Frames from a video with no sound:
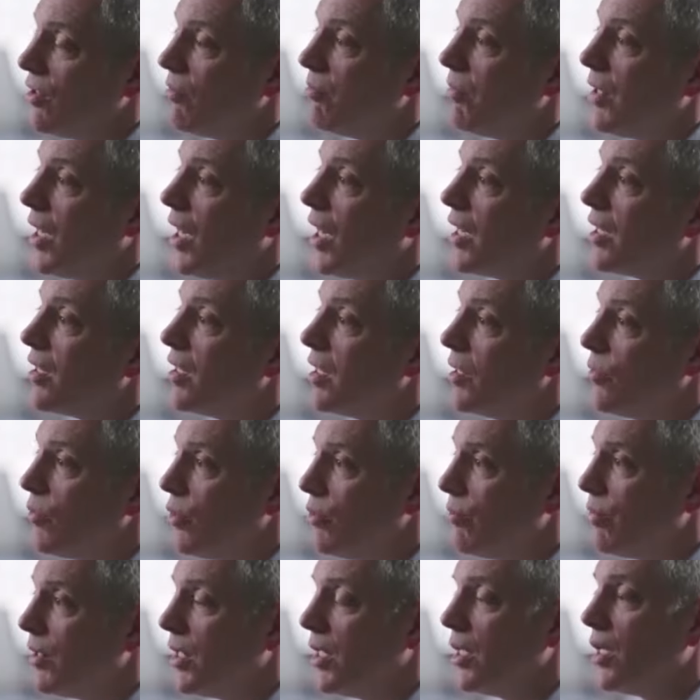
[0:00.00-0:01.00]
modeling
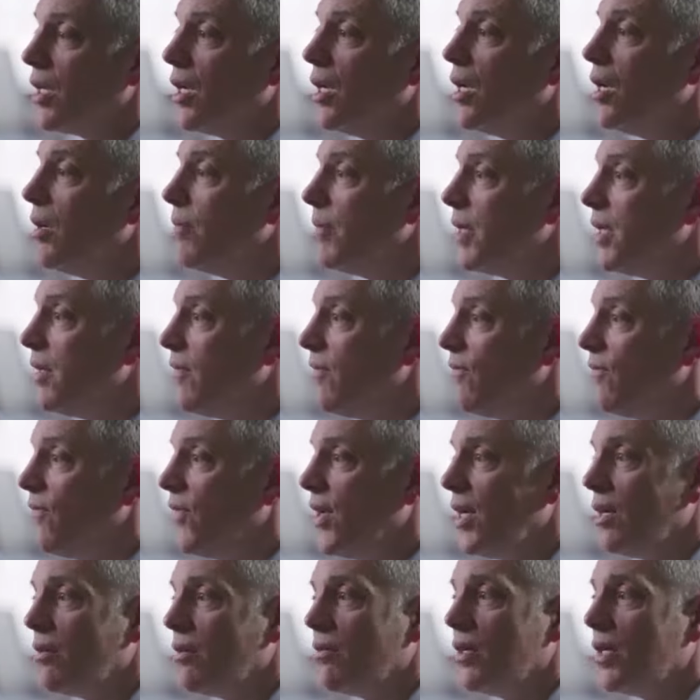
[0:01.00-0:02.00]
will become a
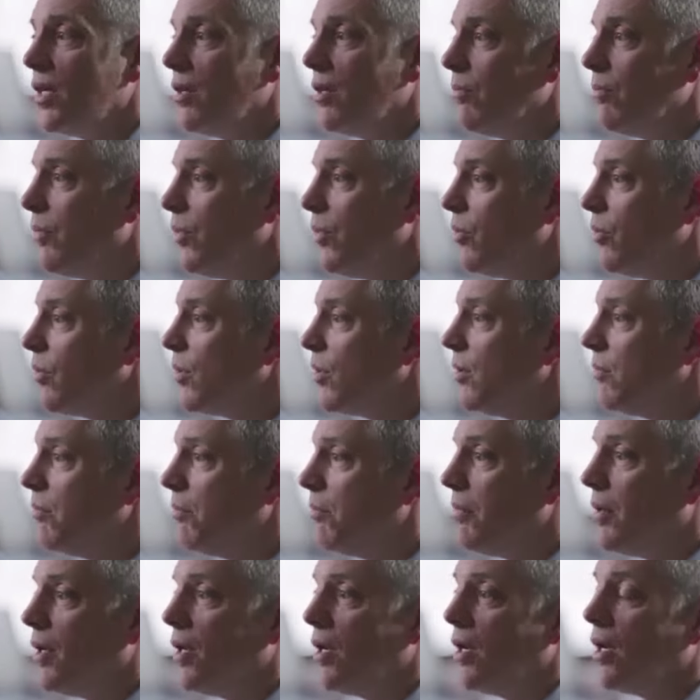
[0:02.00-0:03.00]
very
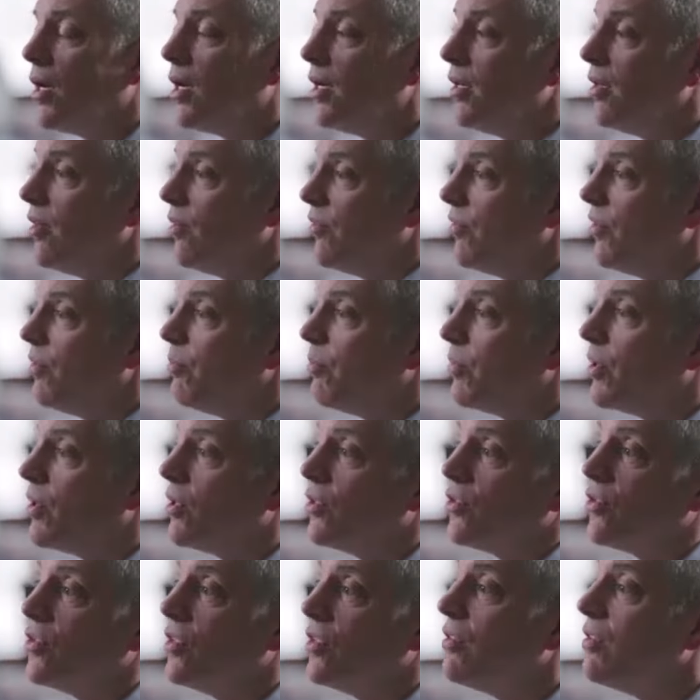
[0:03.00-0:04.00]
important part of the
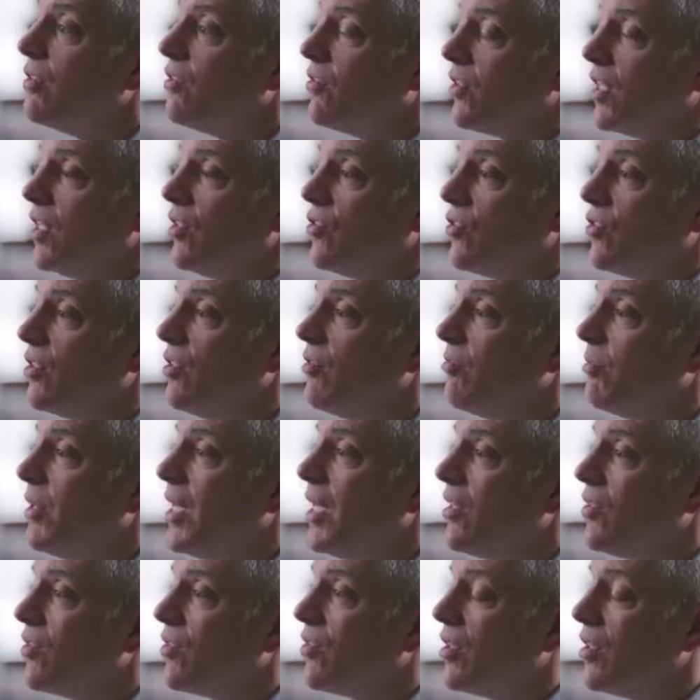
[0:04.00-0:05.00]
personalization of
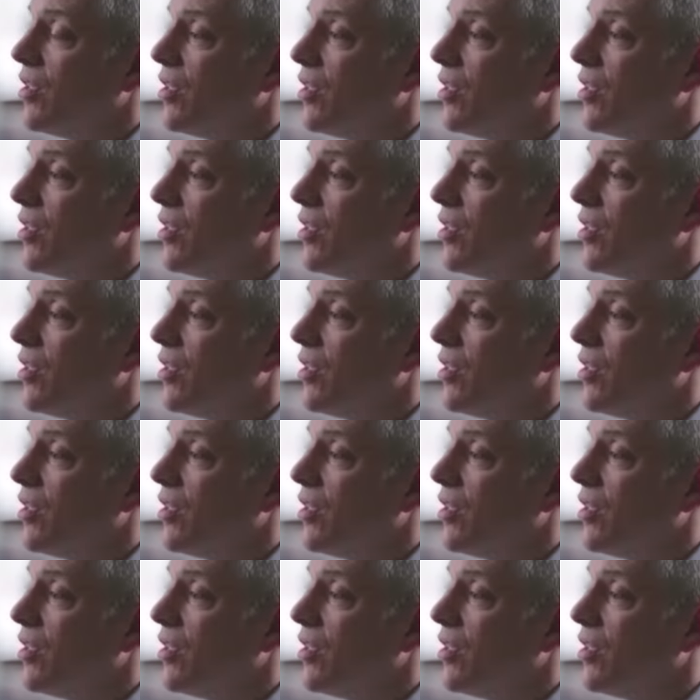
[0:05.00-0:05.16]
medicine.